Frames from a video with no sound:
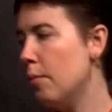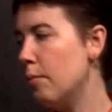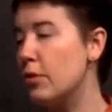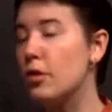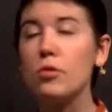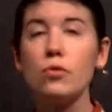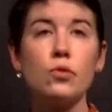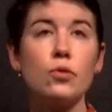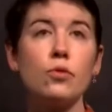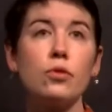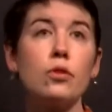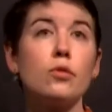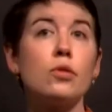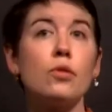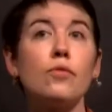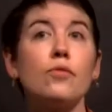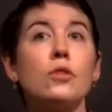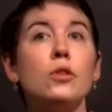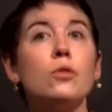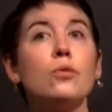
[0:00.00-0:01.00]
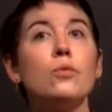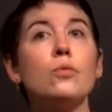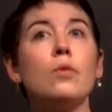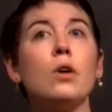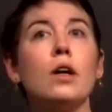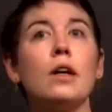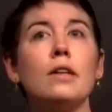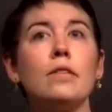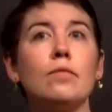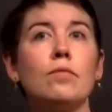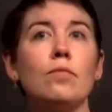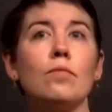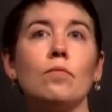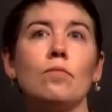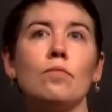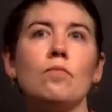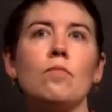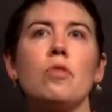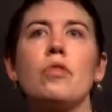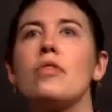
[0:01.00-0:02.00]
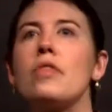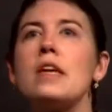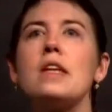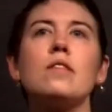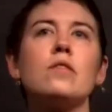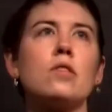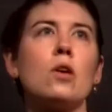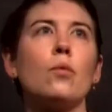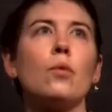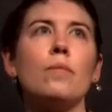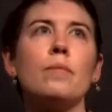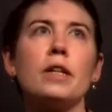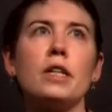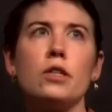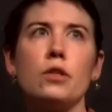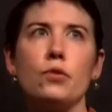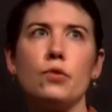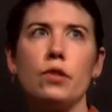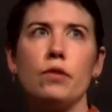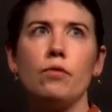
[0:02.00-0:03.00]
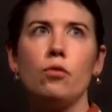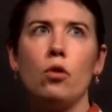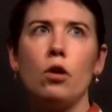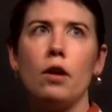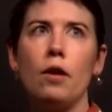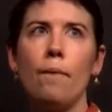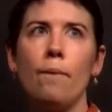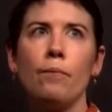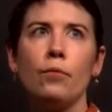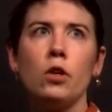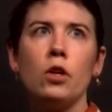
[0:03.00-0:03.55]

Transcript: but there's, there's a few uh, things that we might use it for.